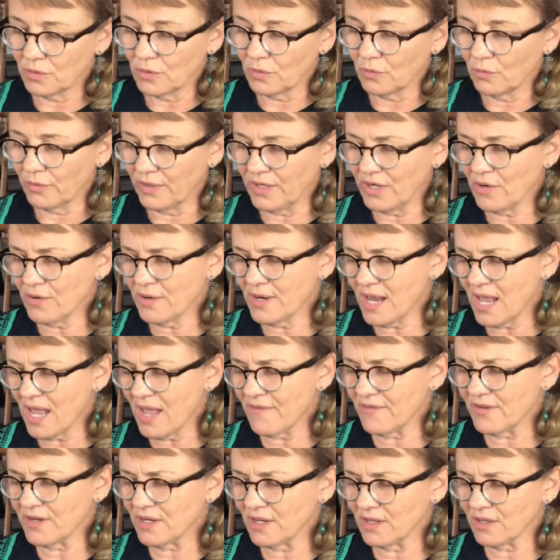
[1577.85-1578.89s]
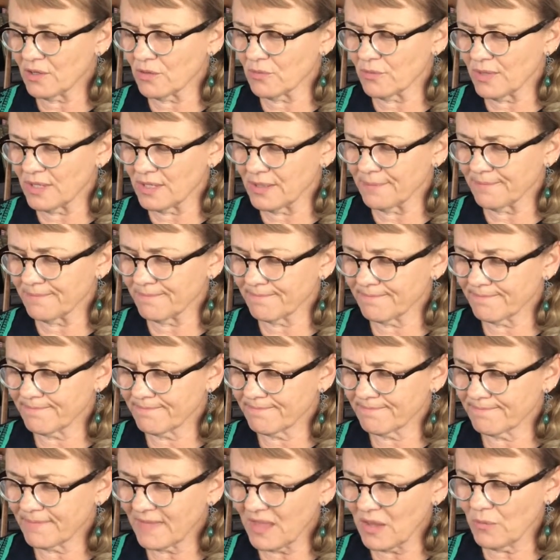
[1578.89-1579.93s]
We don't have another one.
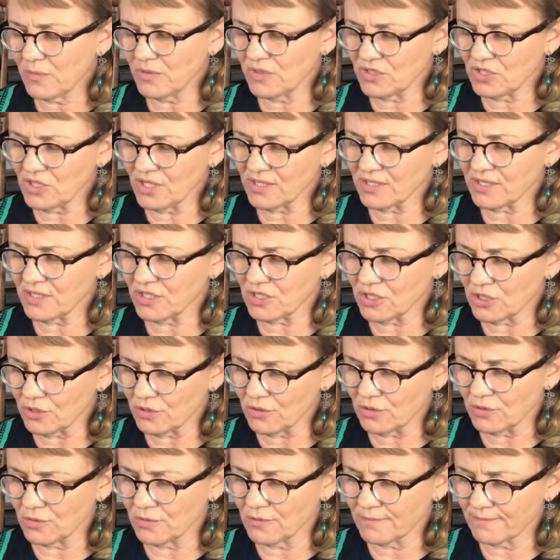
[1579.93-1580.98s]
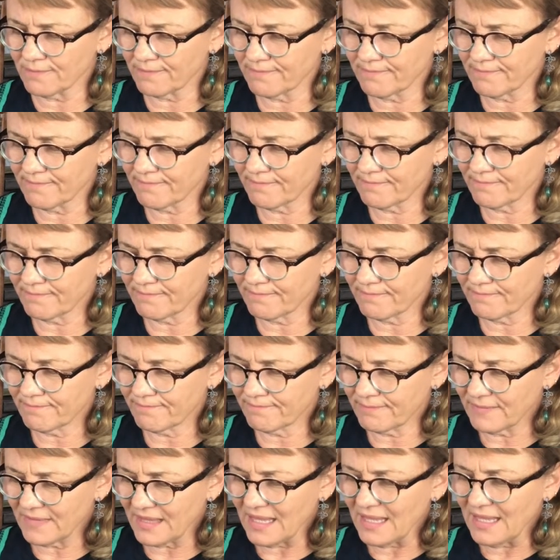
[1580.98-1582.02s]
It was just the 2.
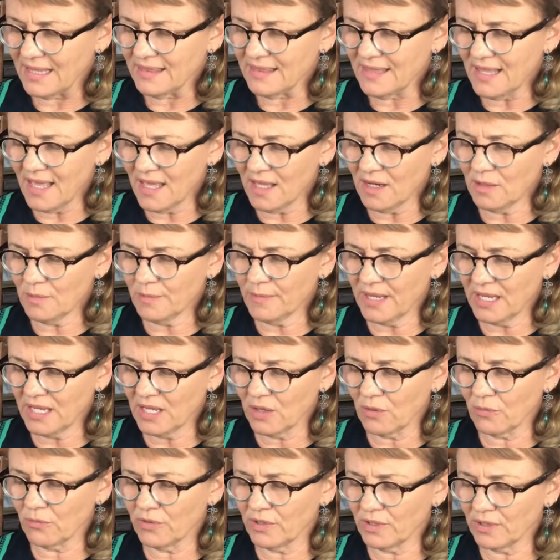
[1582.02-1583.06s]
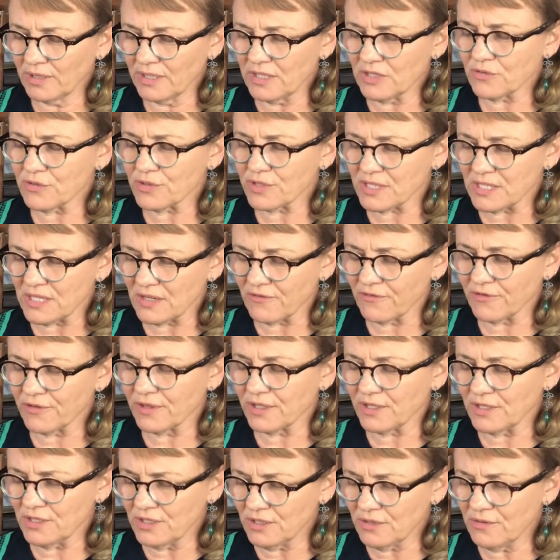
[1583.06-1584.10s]
That'll make it real interesting for the
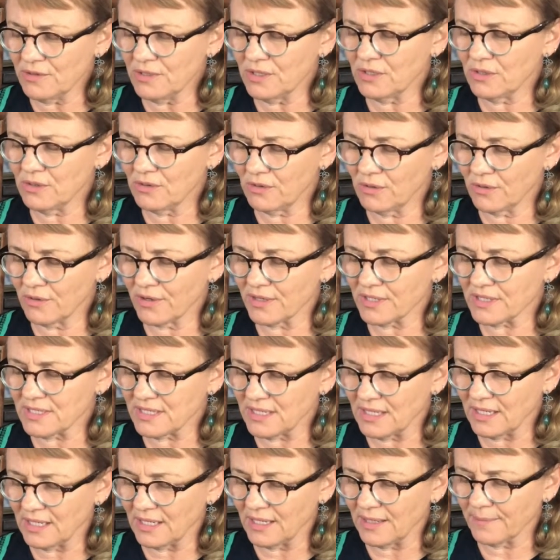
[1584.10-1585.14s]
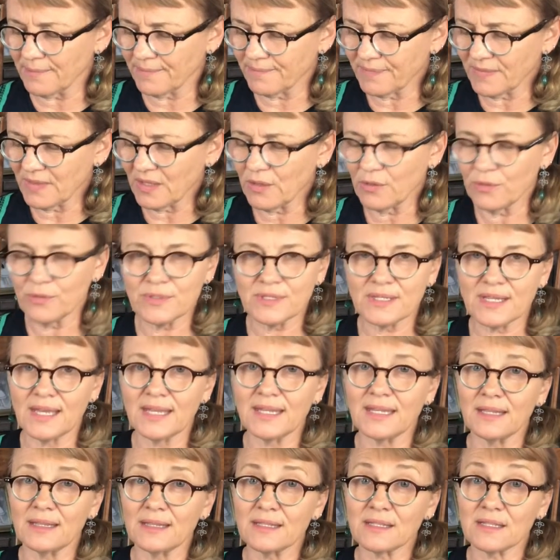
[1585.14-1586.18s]
dude in New York City who's
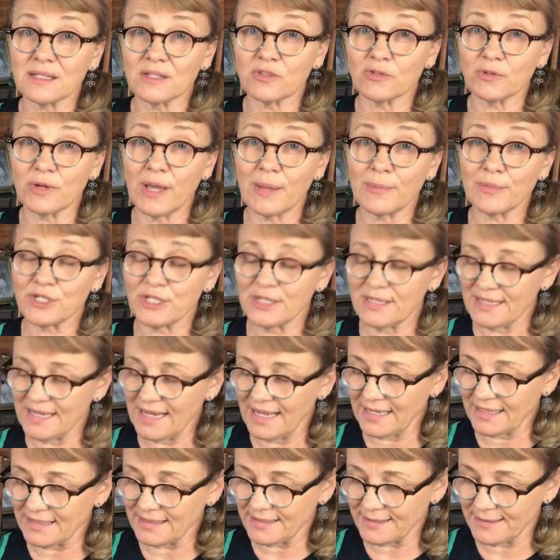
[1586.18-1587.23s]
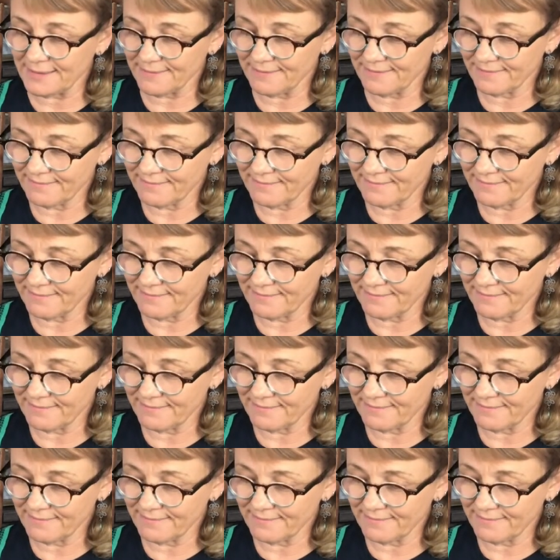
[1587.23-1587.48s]
getting this contraption next."